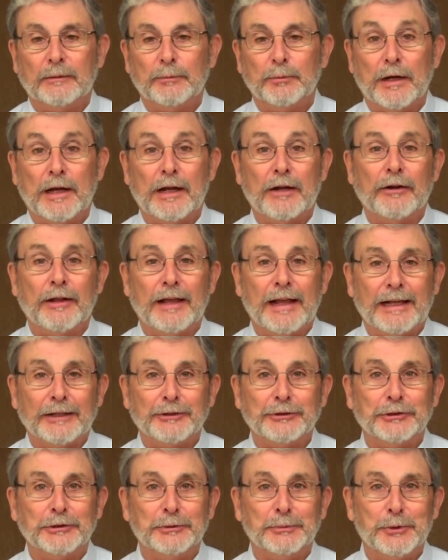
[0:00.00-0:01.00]
prior to
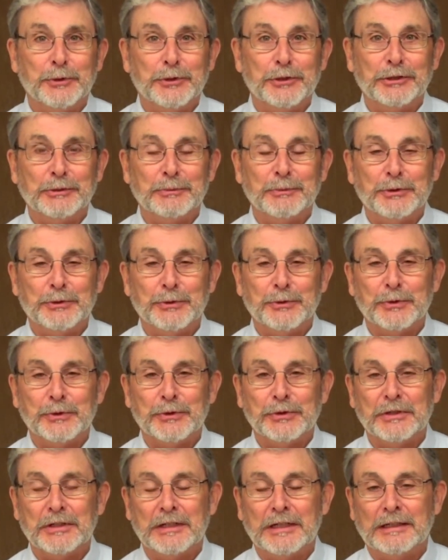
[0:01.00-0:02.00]
actually putting the
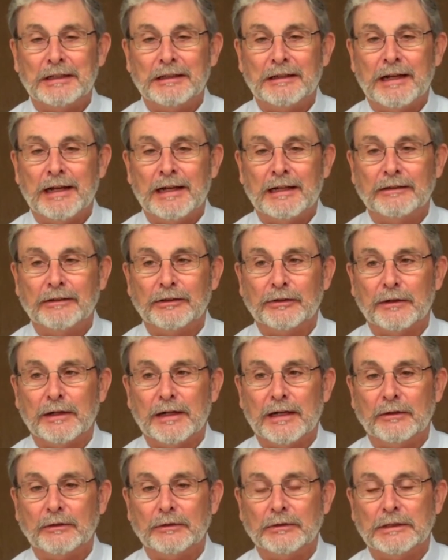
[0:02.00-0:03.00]
manure on the
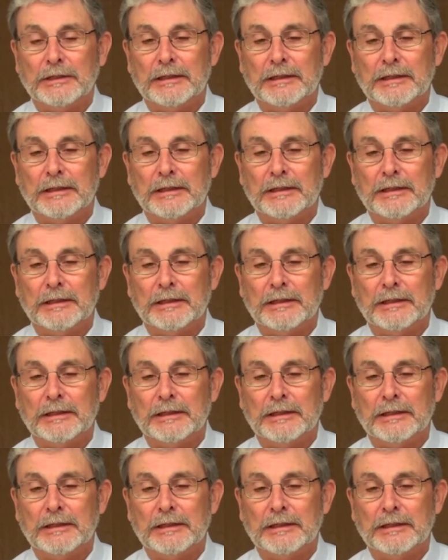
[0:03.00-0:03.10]
ground.